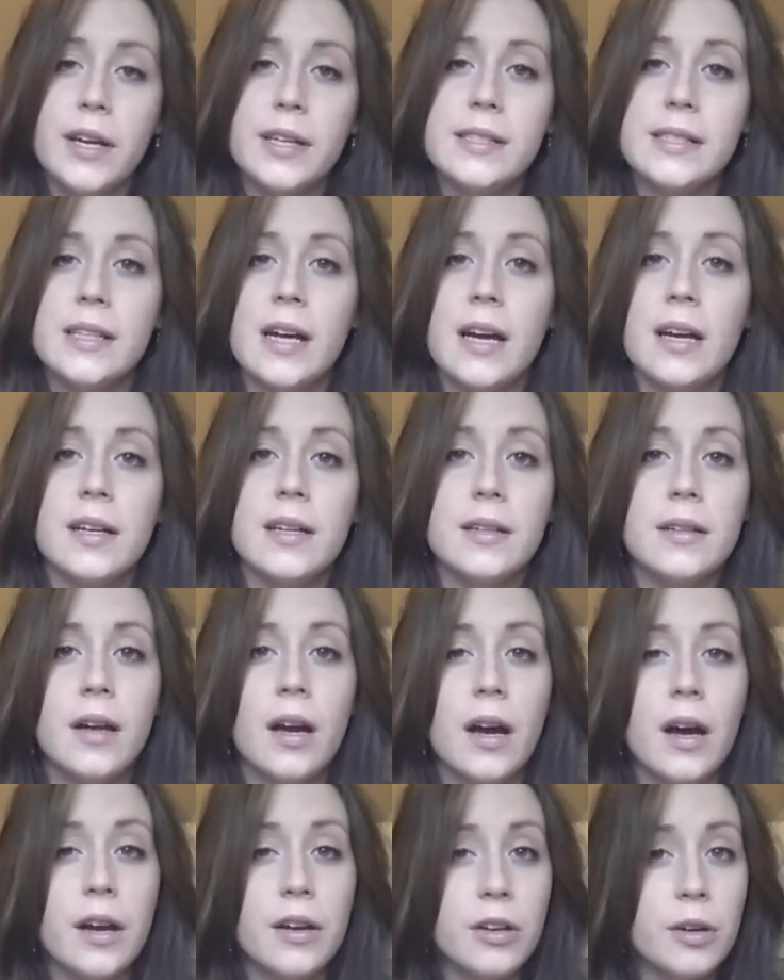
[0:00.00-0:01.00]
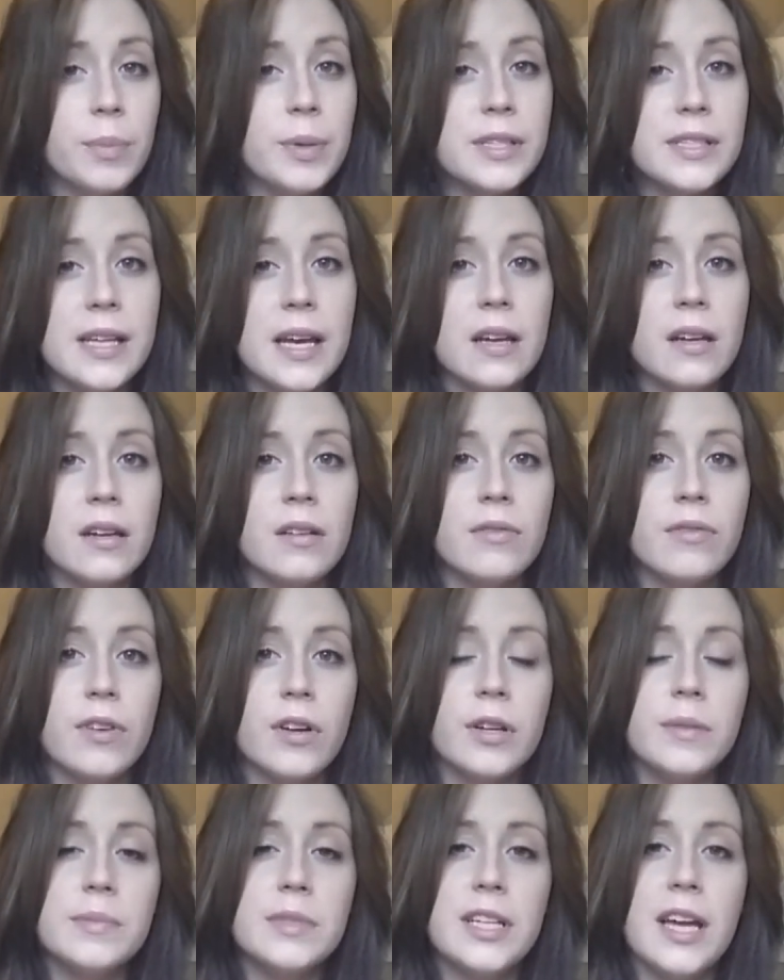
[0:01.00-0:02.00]
It's not 100%
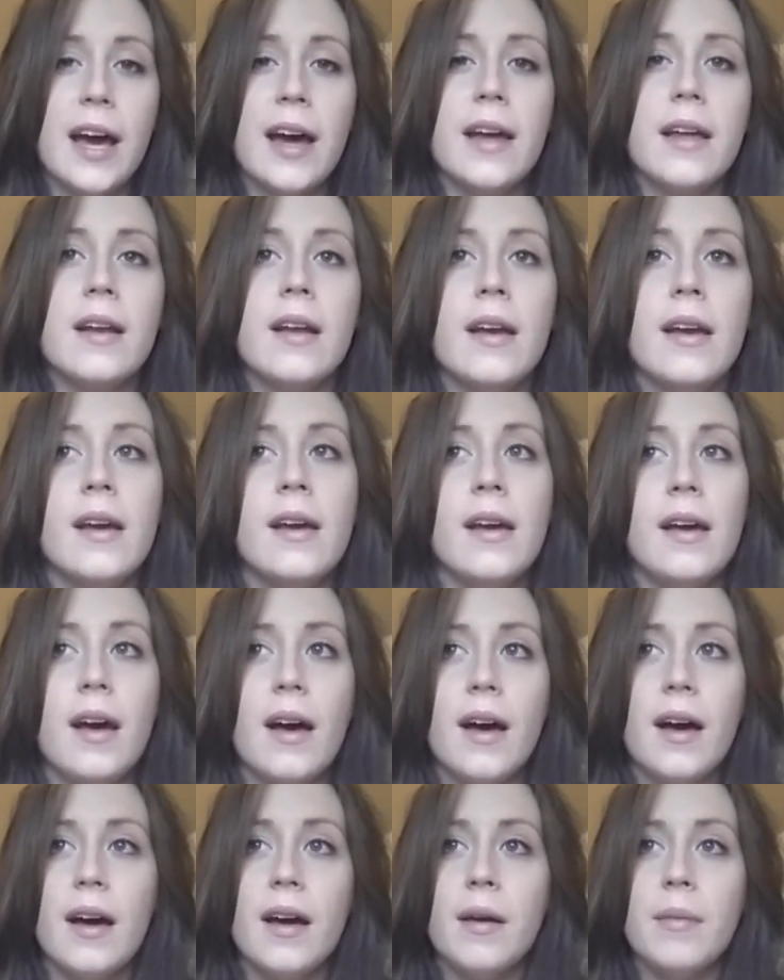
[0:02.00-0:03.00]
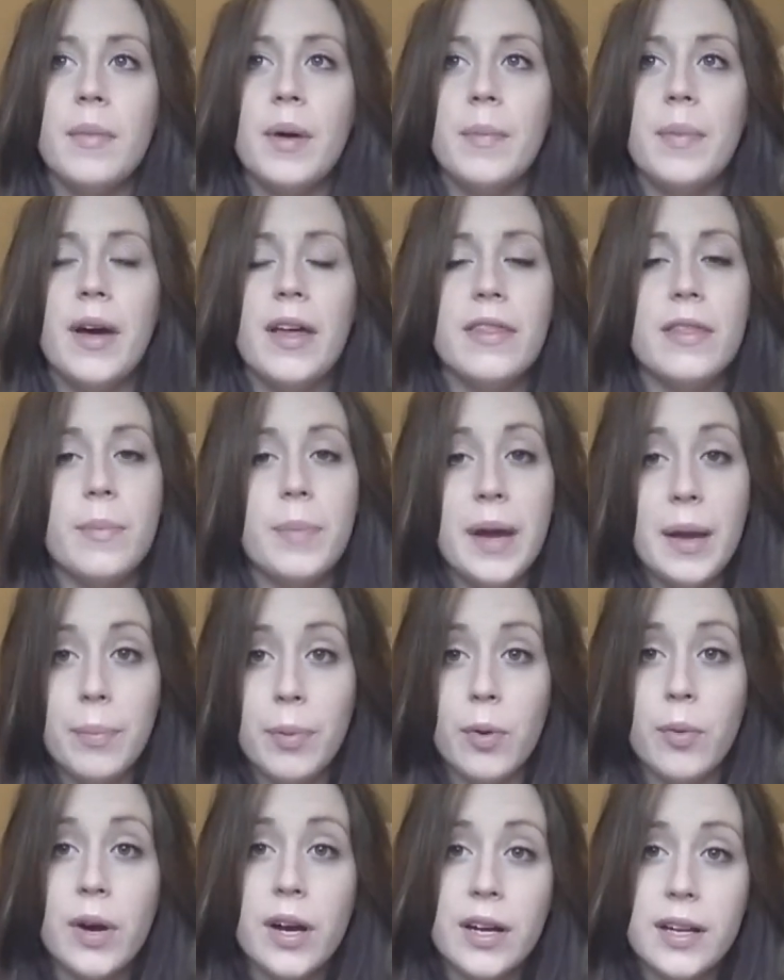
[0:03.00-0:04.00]
confirmed yet, but the
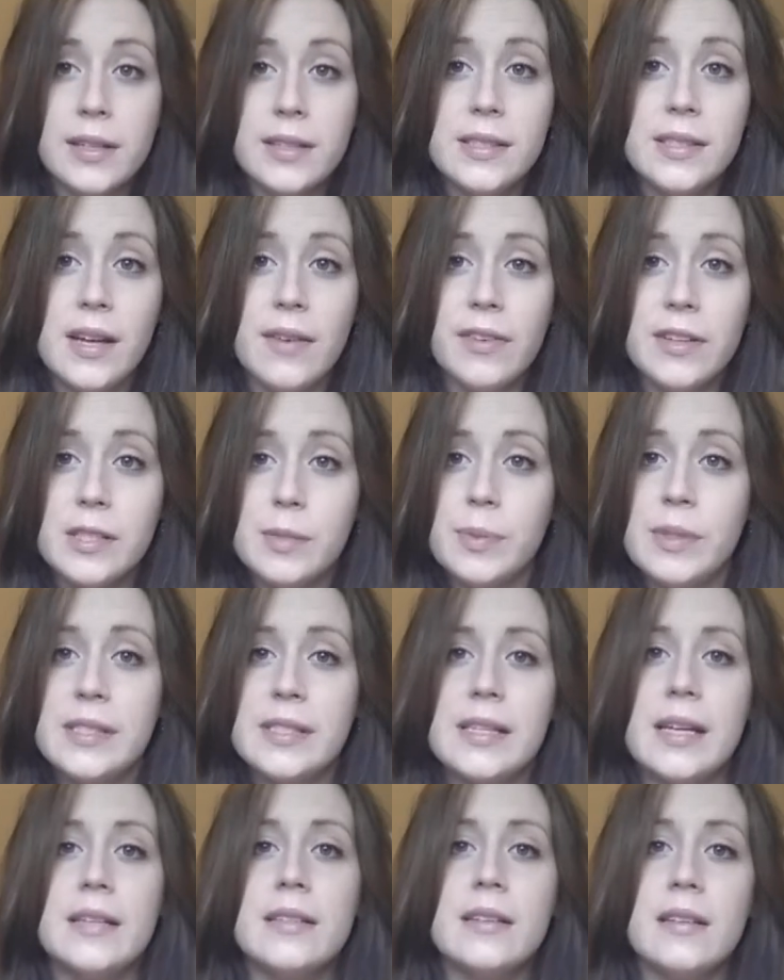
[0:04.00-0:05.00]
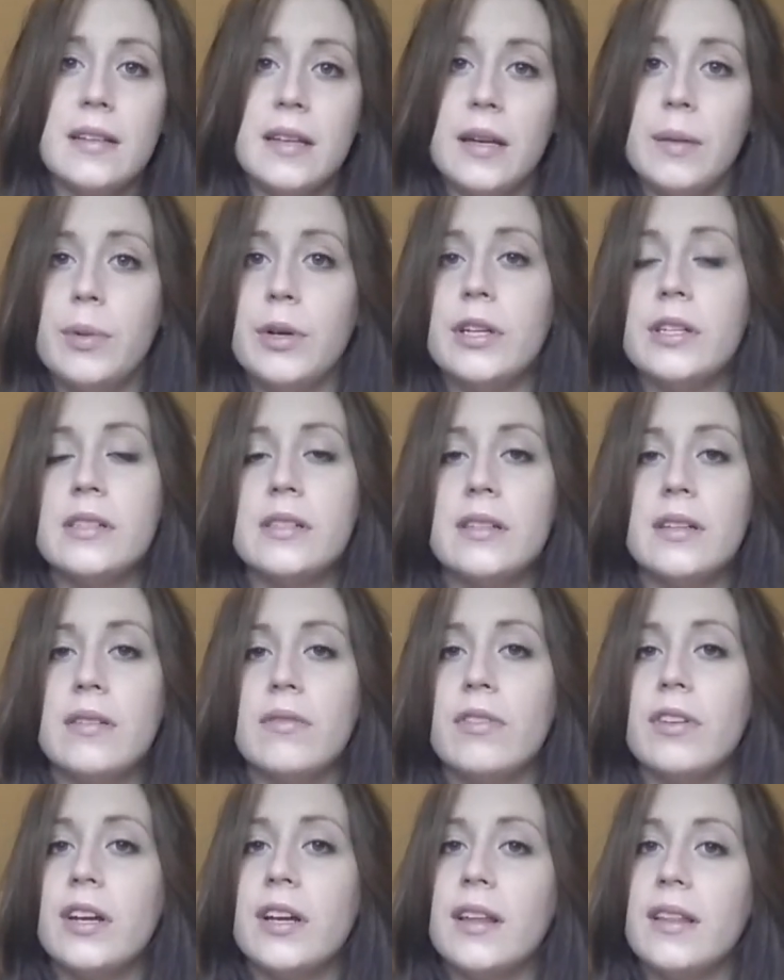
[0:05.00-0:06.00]
paperwork and stuff has been sent to Labor and
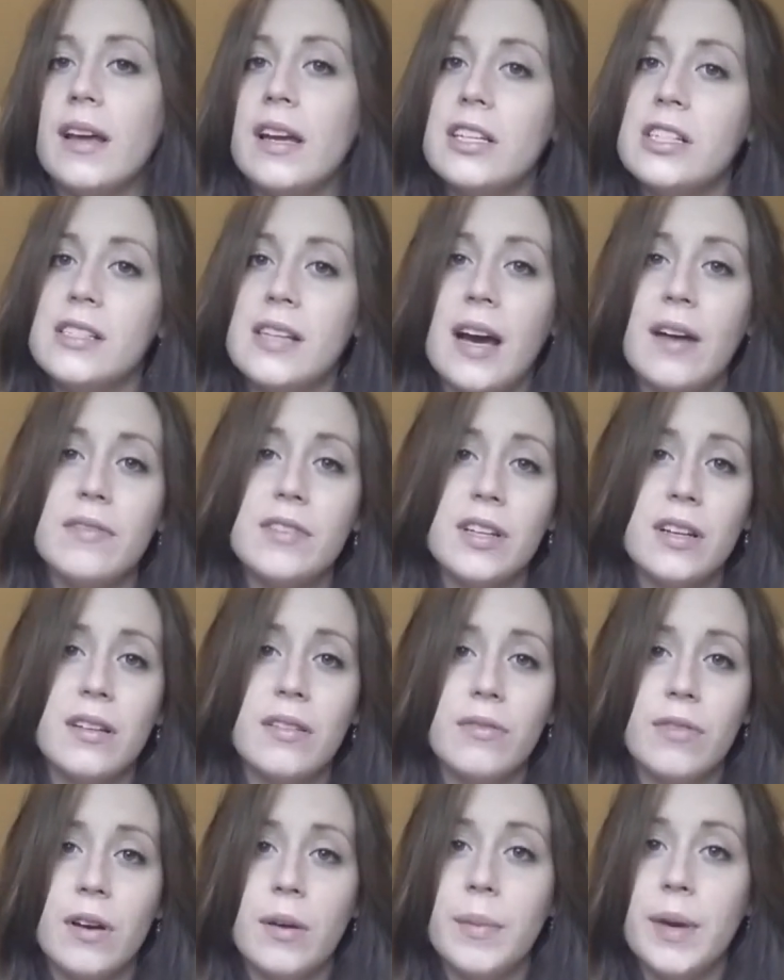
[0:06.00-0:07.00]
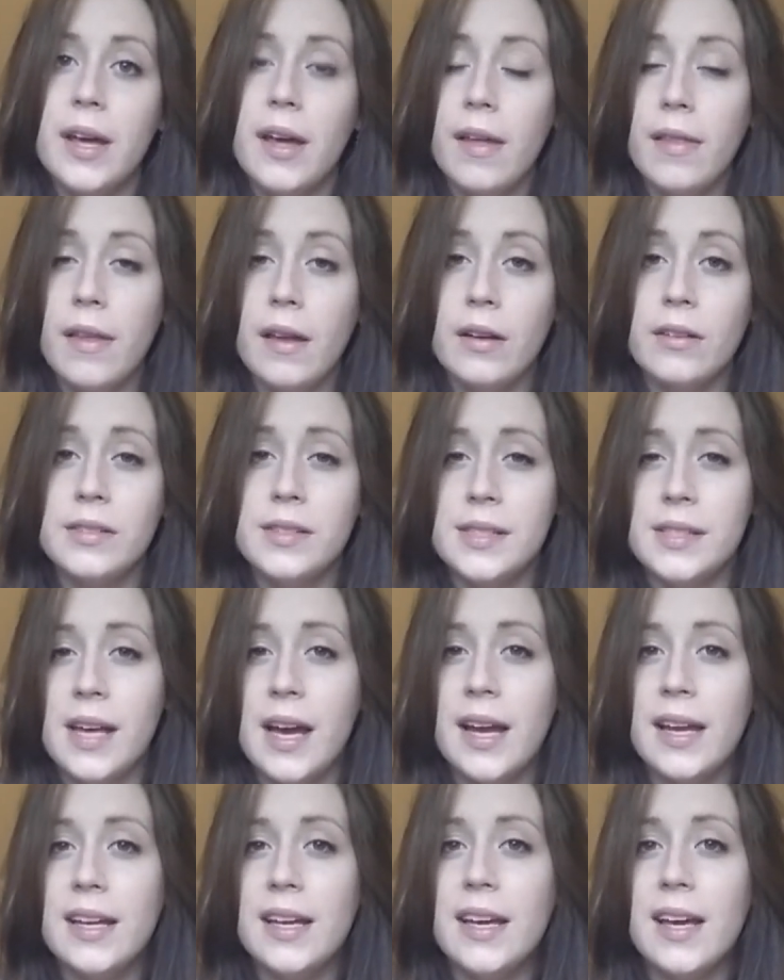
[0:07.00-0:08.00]
Delivery. They just have to confirm it, and then I'll
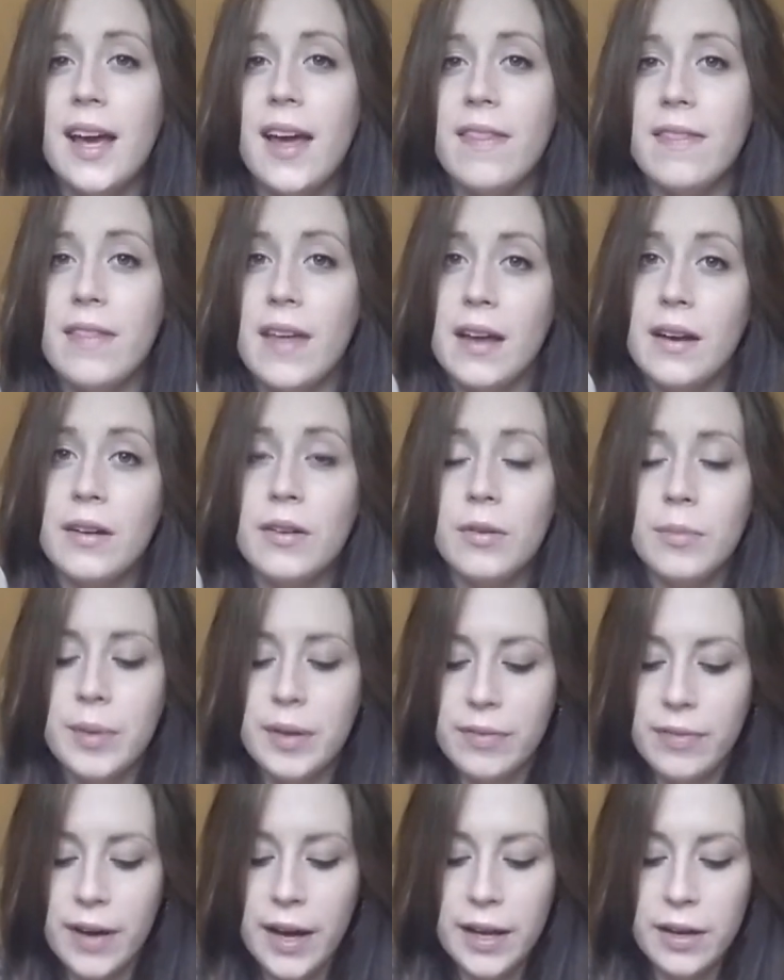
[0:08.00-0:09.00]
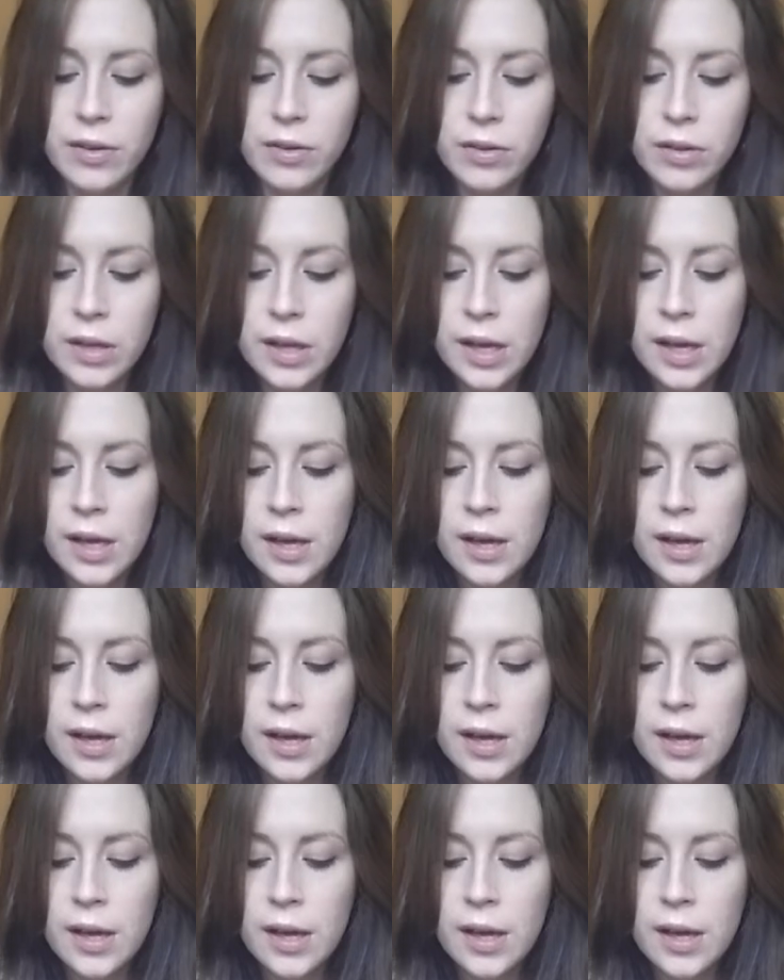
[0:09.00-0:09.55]
sign it, and then it'll be final.